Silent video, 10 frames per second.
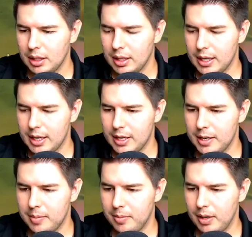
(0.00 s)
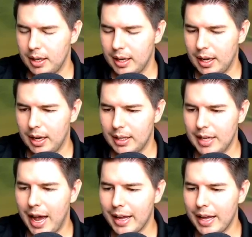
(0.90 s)

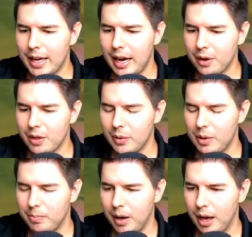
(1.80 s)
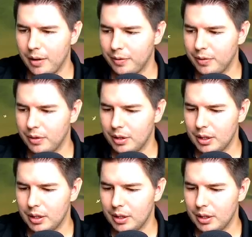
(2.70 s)
Attack in. I don't think we buff.